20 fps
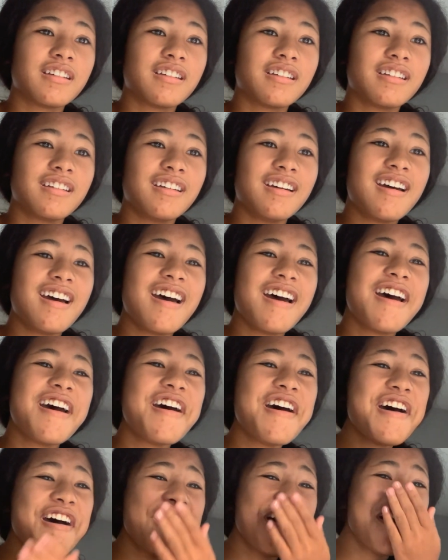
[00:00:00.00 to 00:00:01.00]

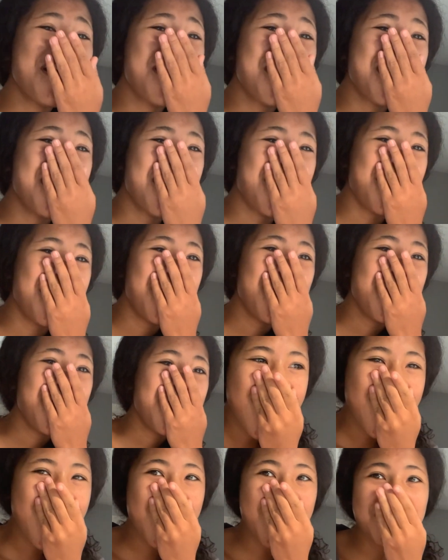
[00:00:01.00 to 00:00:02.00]

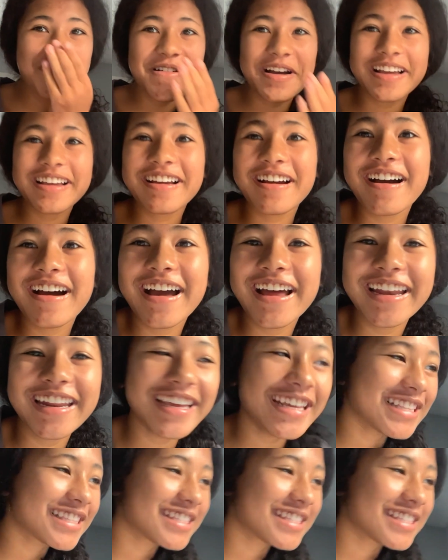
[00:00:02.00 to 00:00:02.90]
Oh my god, it's